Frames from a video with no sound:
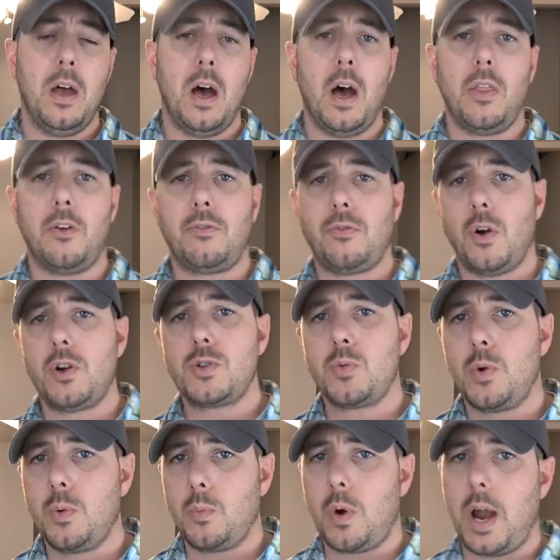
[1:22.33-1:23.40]
Uh, the first
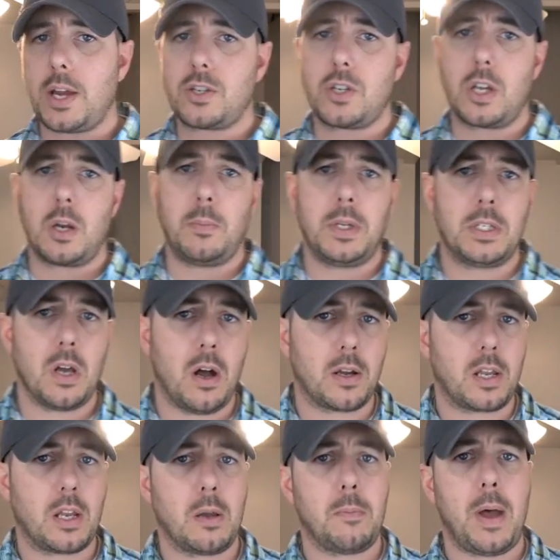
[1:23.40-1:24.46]
one we're actually going to be
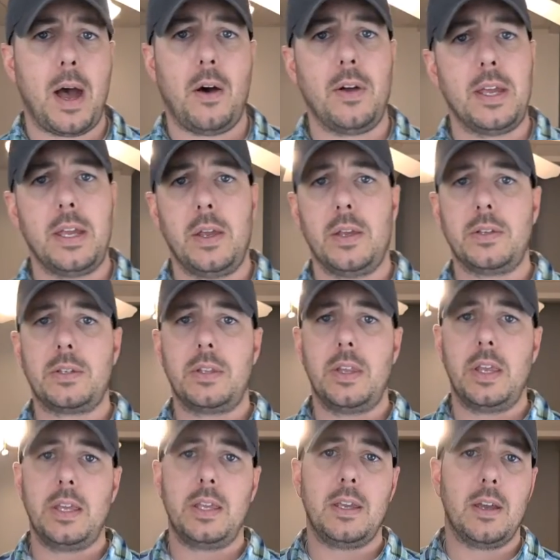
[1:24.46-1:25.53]
talking about is
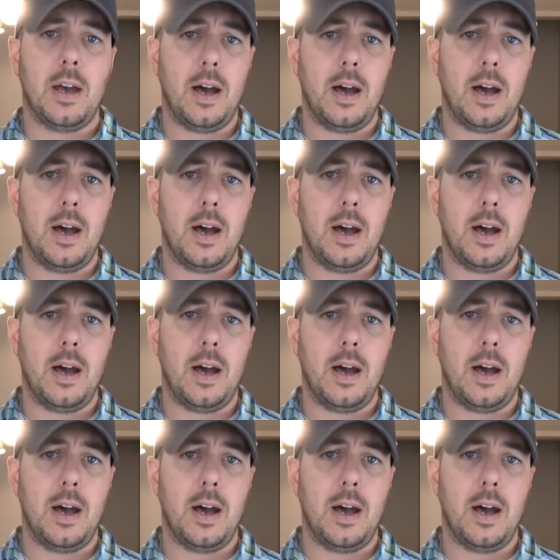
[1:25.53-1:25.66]
the,